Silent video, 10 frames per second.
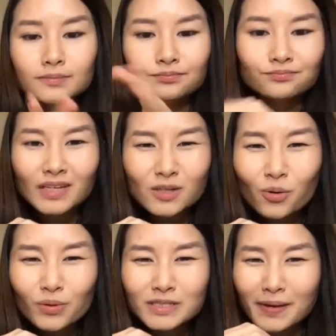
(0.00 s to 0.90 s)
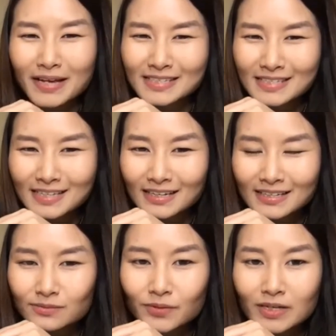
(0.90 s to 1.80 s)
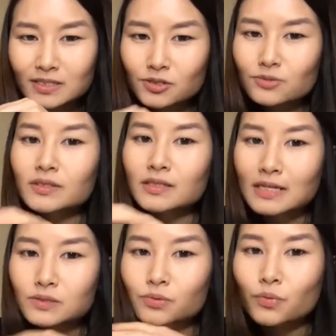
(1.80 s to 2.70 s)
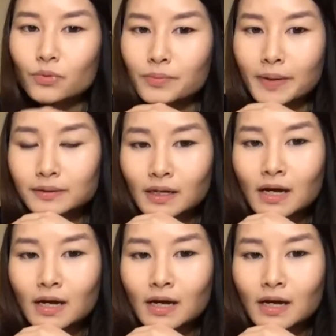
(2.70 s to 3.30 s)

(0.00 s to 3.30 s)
it's always pesticides residue, and that's what you worry about.